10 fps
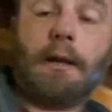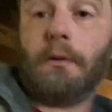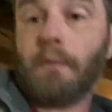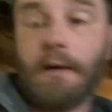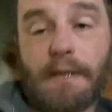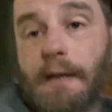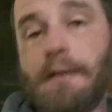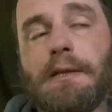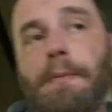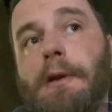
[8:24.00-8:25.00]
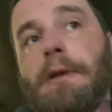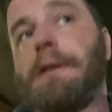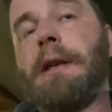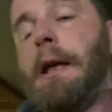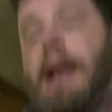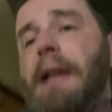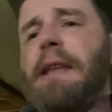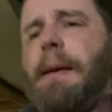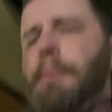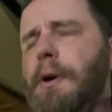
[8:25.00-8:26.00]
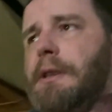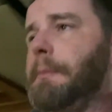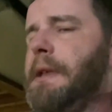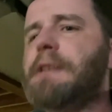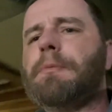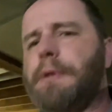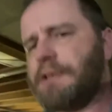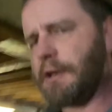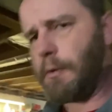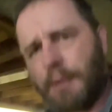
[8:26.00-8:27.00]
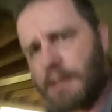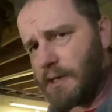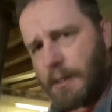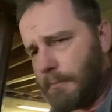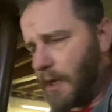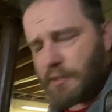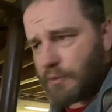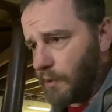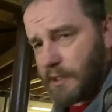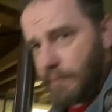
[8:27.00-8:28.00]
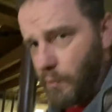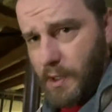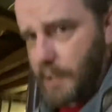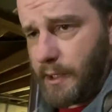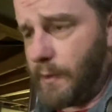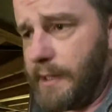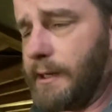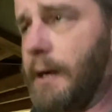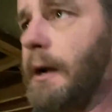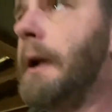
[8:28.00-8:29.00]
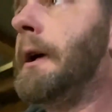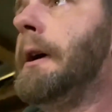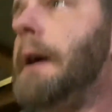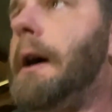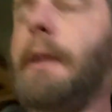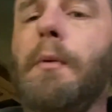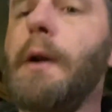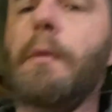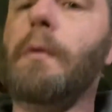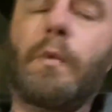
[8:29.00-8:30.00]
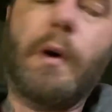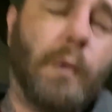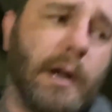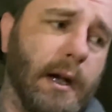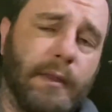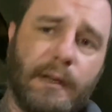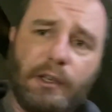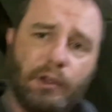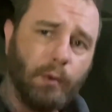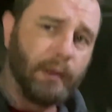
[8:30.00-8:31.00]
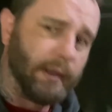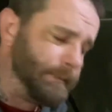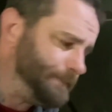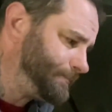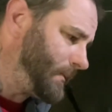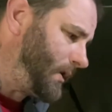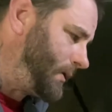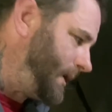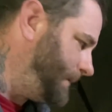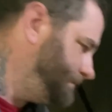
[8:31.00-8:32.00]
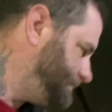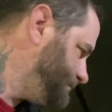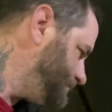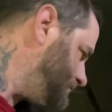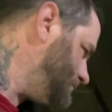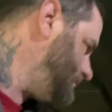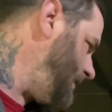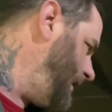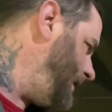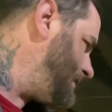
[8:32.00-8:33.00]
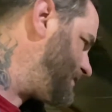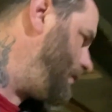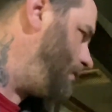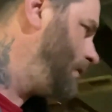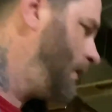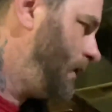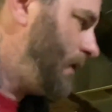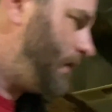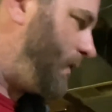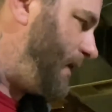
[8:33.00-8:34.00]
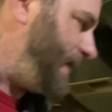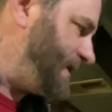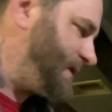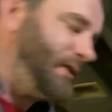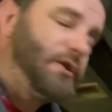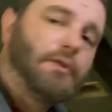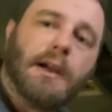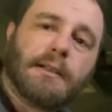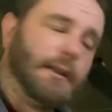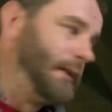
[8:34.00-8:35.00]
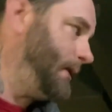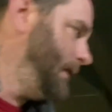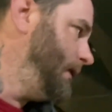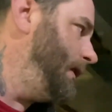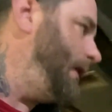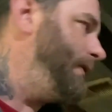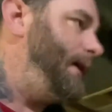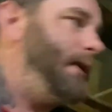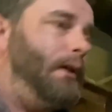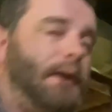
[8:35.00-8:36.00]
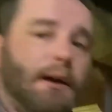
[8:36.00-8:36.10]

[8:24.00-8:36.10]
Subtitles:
the reason is because at that point, the bees will be so busy, a mouse wouldn't even want to go in there. They won't want anything to do with it, okay? So the way that's constructed, and then on the